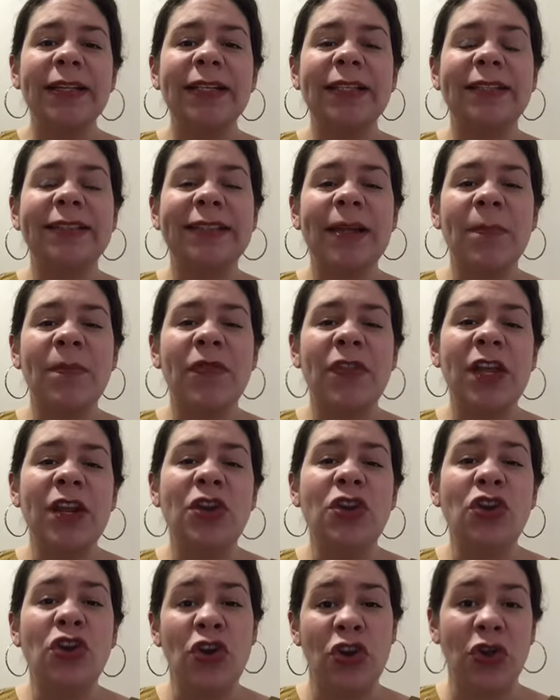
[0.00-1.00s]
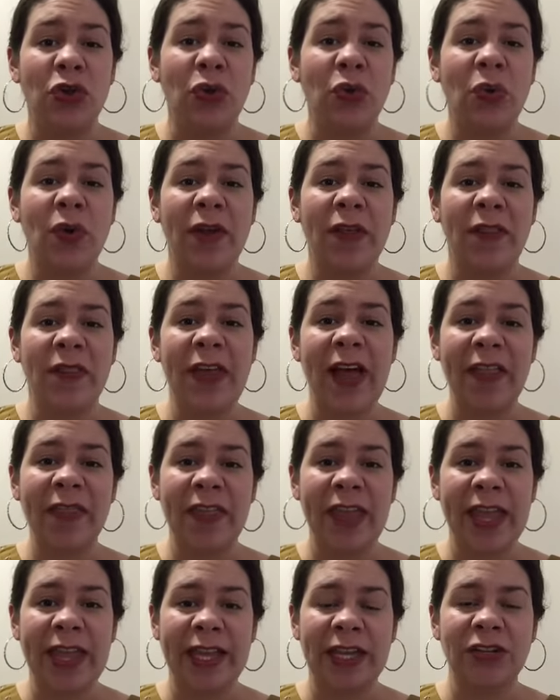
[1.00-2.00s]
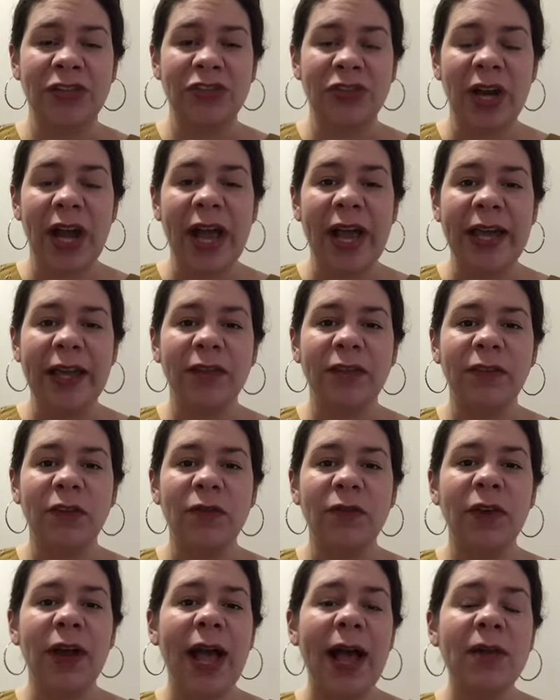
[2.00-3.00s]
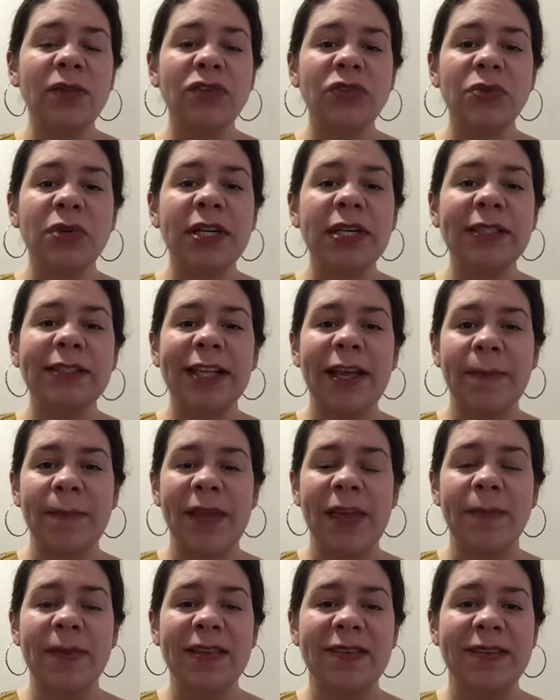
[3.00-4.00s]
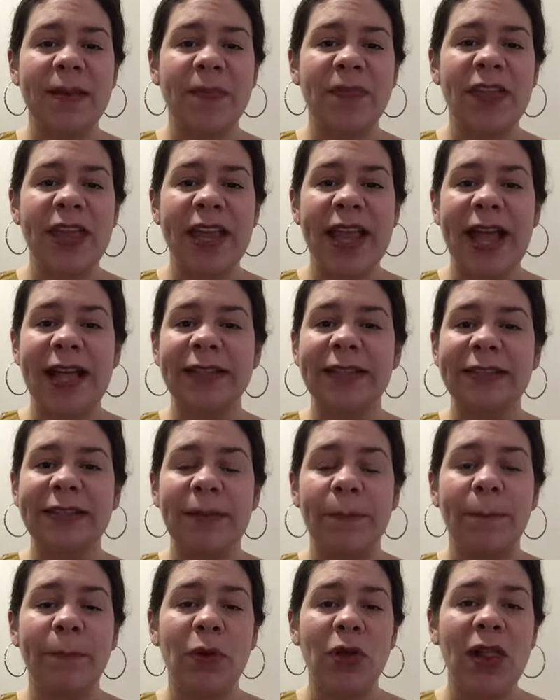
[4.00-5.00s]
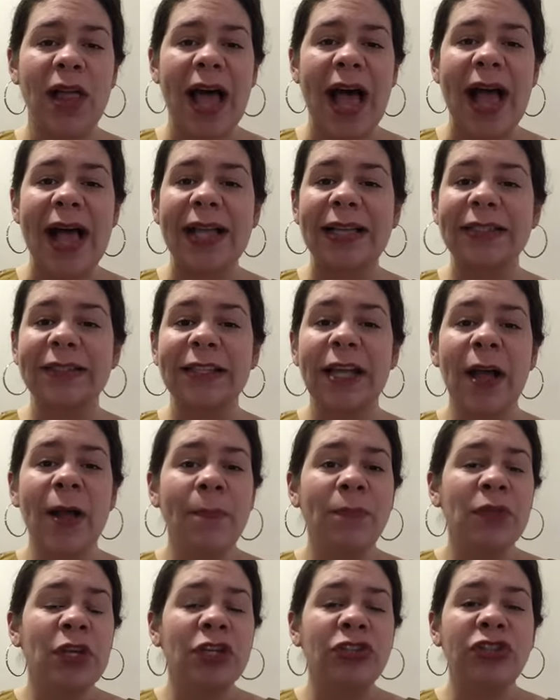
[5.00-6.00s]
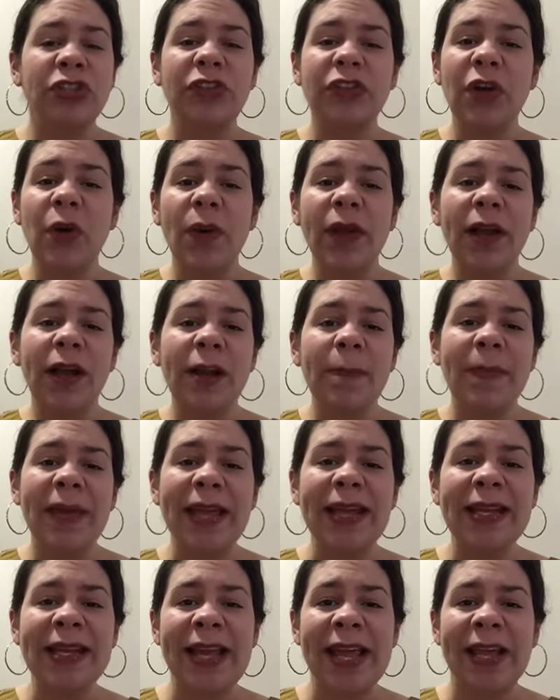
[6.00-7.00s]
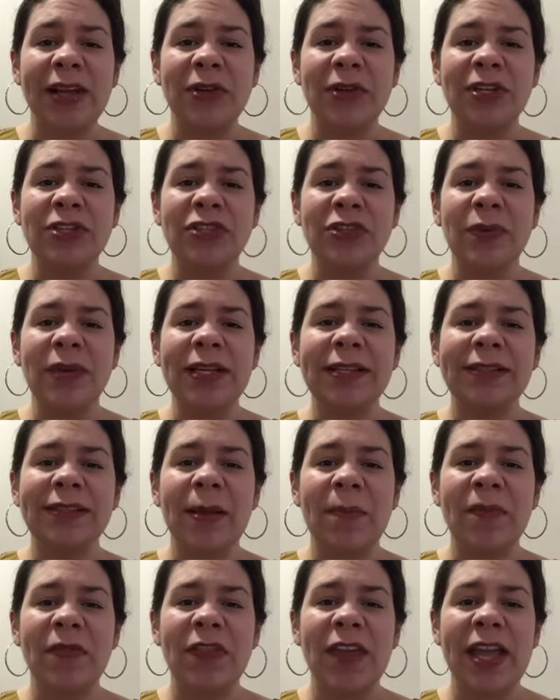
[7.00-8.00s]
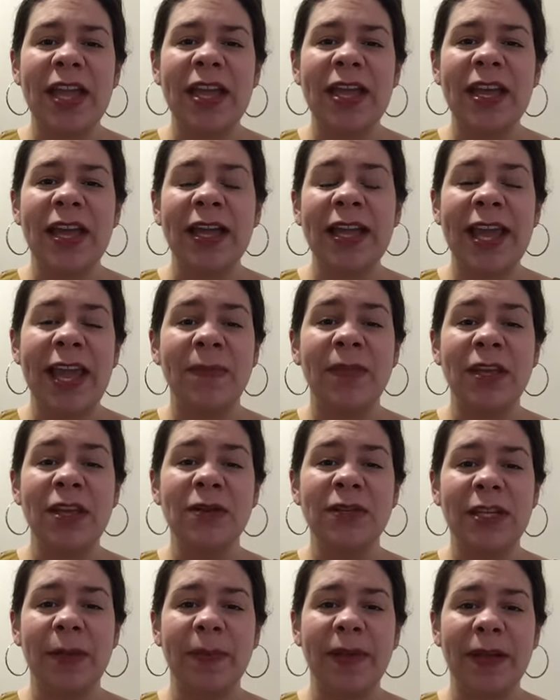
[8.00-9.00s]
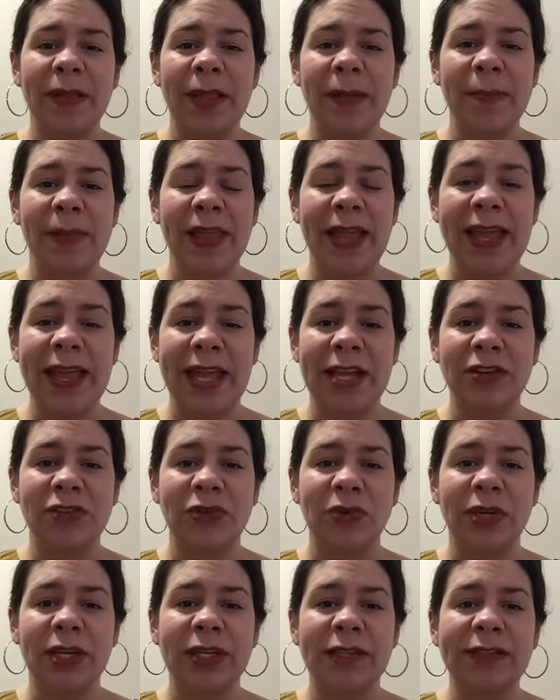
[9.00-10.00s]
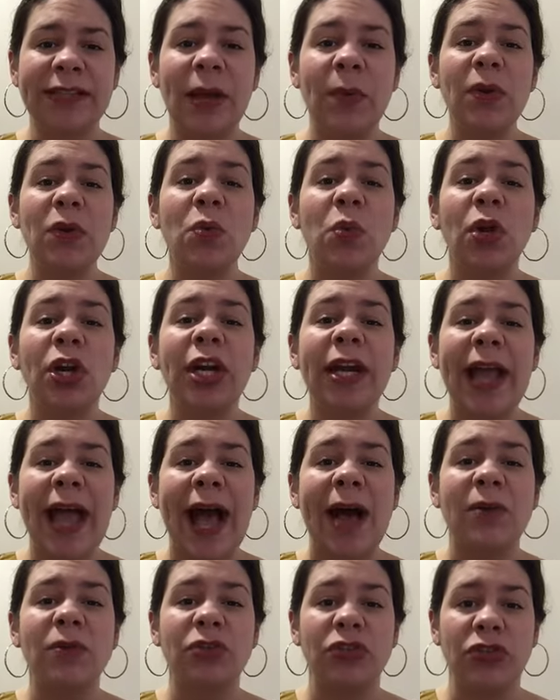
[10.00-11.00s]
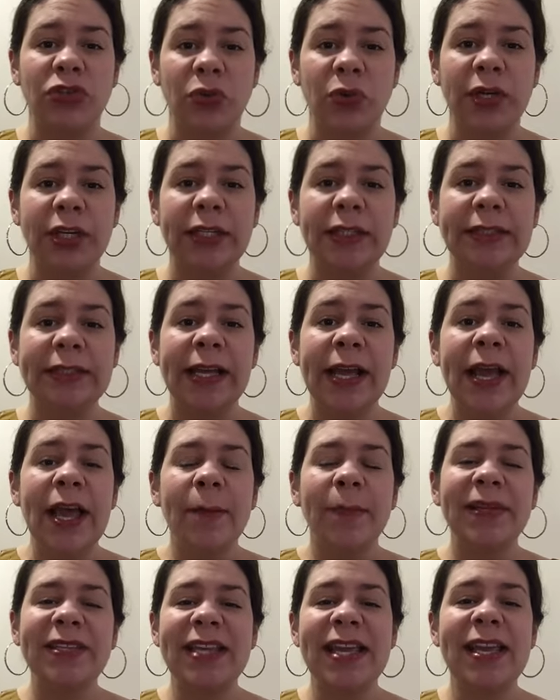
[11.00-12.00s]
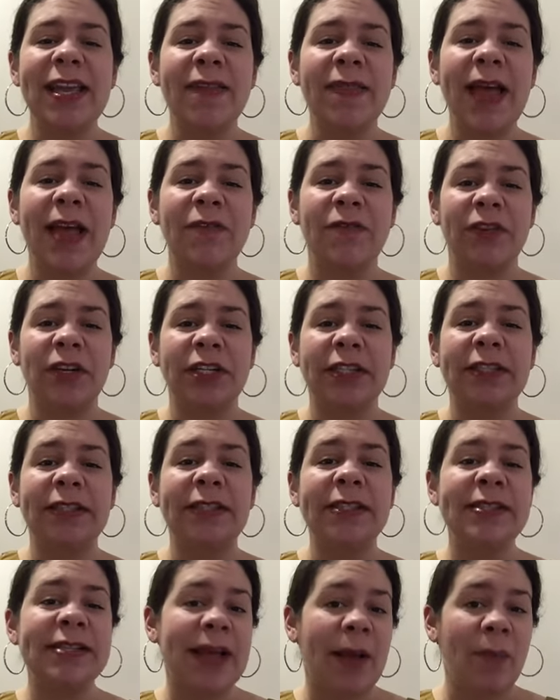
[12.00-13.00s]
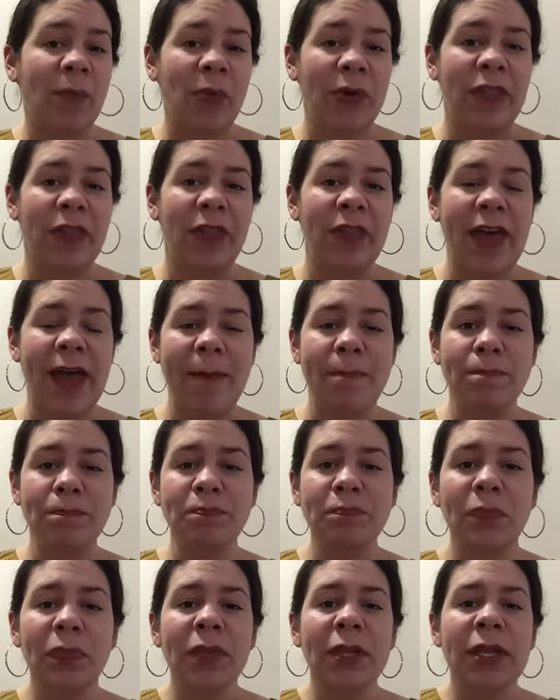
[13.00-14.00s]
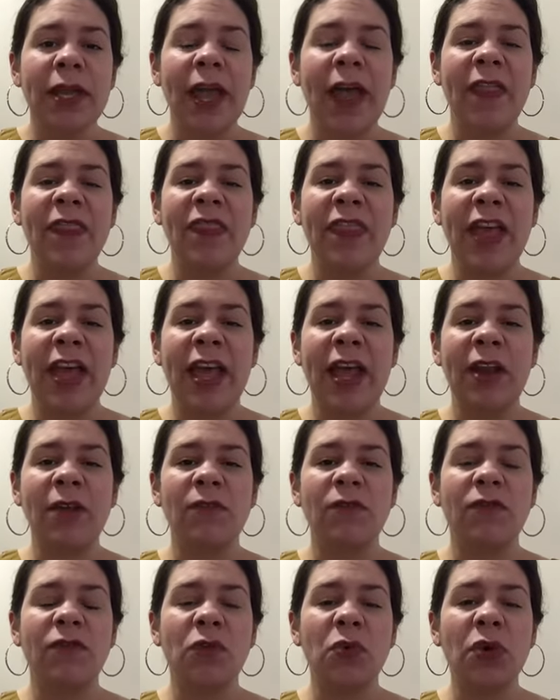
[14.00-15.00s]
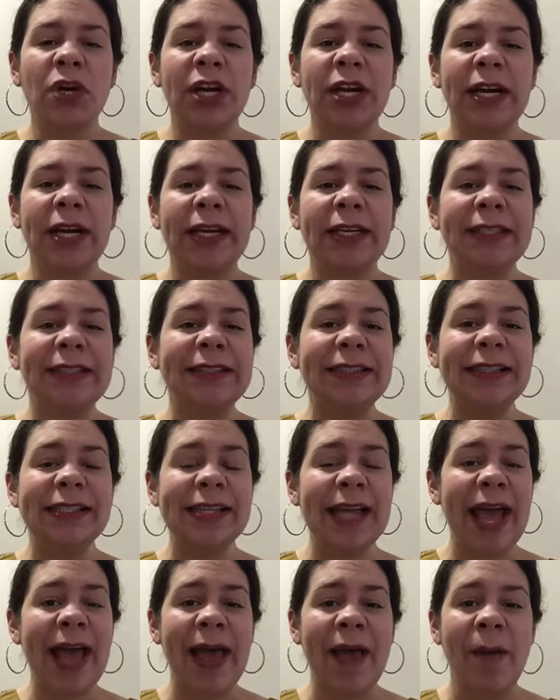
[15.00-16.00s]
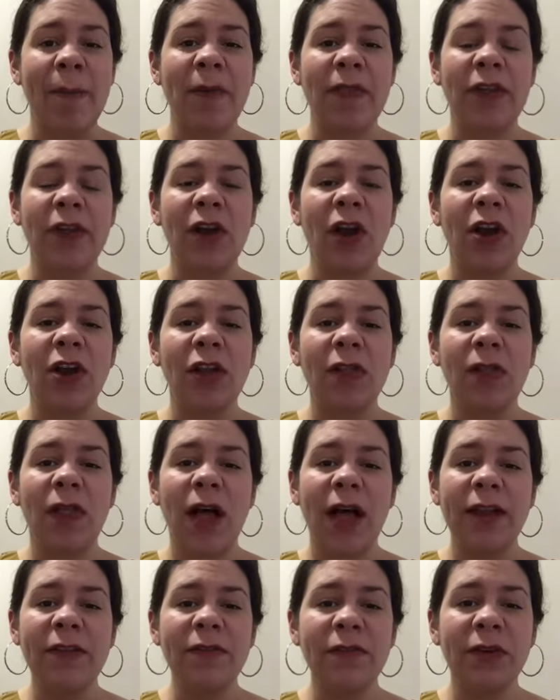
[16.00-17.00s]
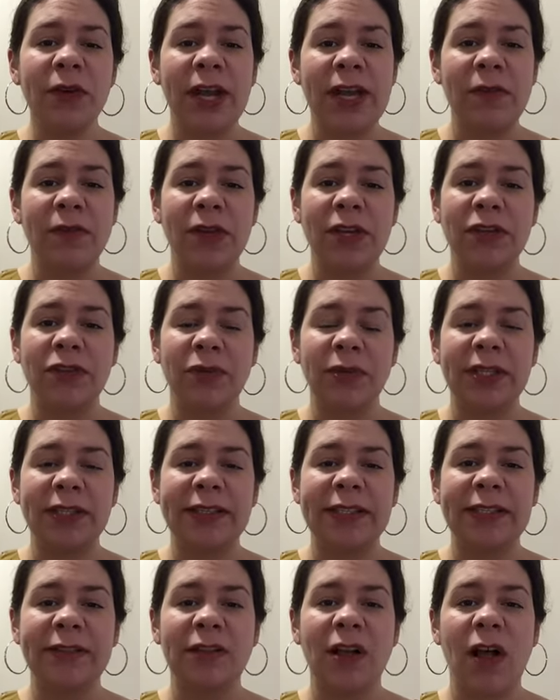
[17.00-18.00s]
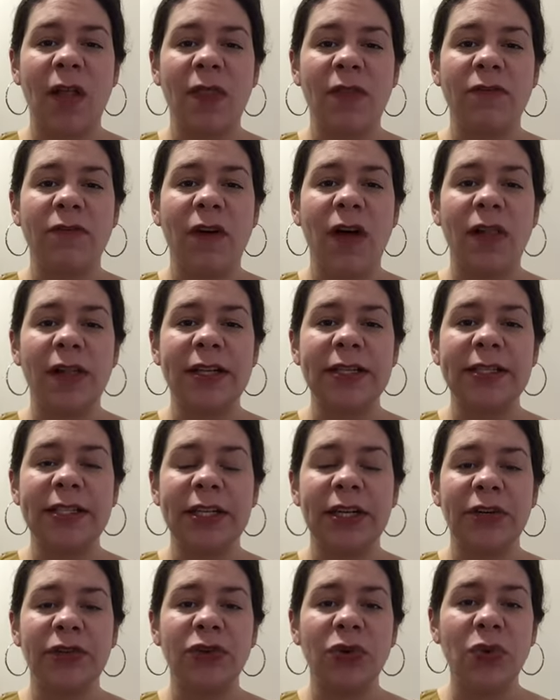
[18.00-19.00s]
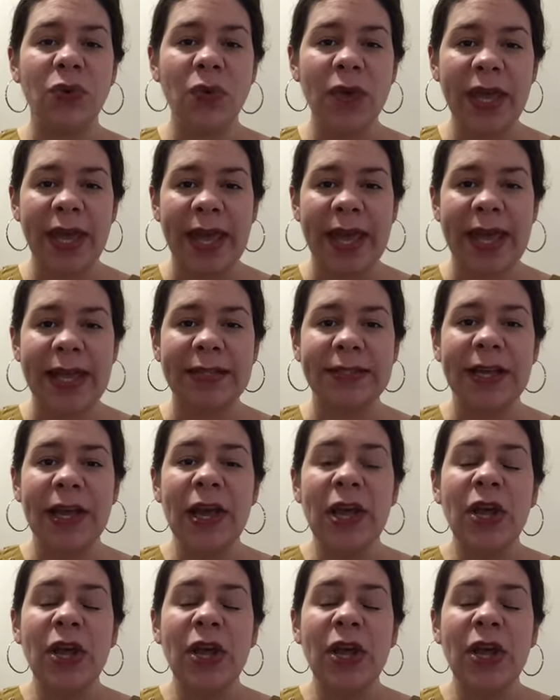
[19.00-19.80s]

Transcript: to something new that they can try. So for outdoors, it may be something as simple as just going on a picnic or doing something, a game that you typically play indoors would work outdoors, but taking that first step with them. And then for STEM, there are a lot of great resources on the volunteer toolkit